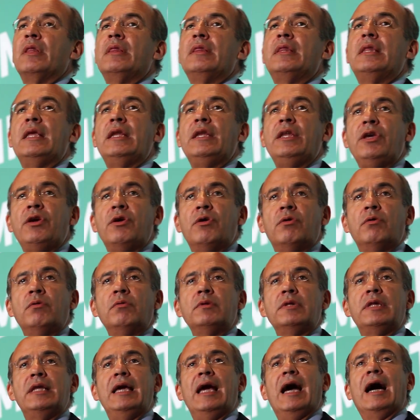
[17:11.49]
the
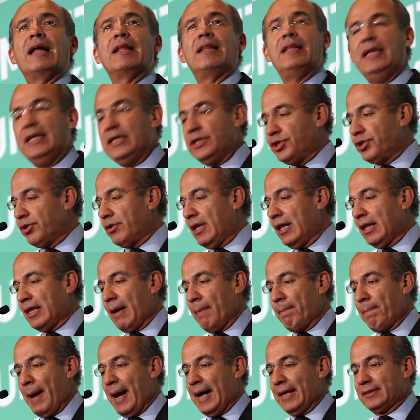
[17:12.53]
additional
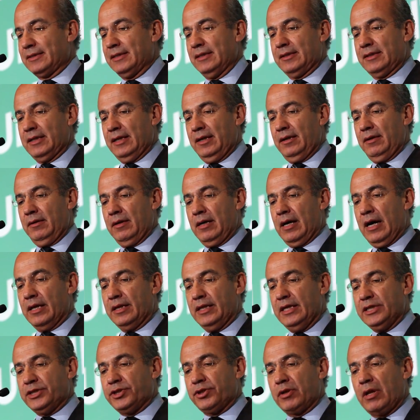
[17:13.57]
capacity,
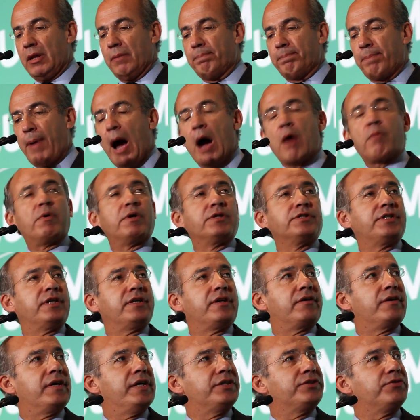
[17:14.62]
additional power
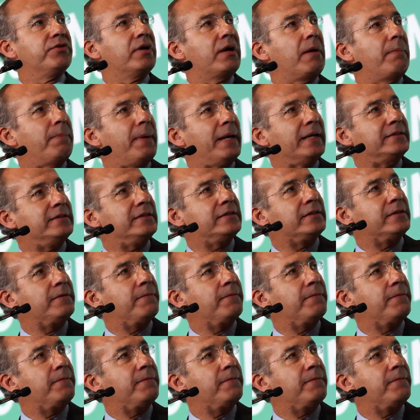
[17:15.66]
generation capacity.